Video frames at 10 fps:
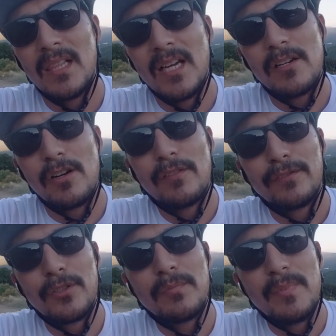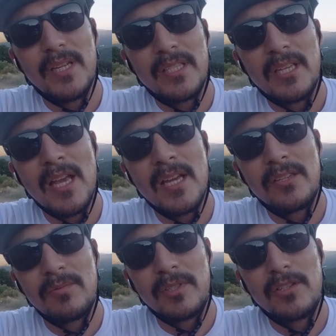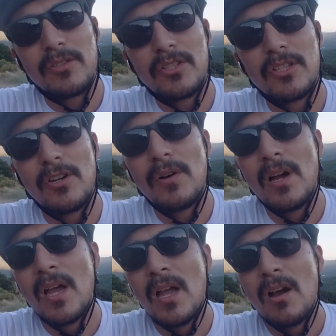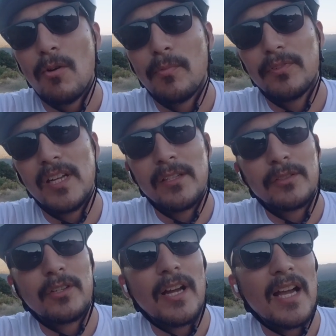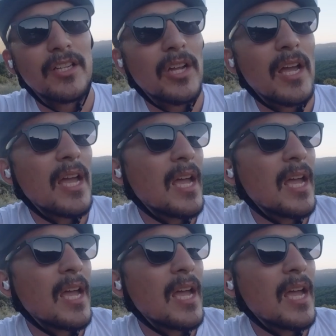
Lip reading: A lot of off-road bits, so I'm gonna go slow. Hopefully I don't crash.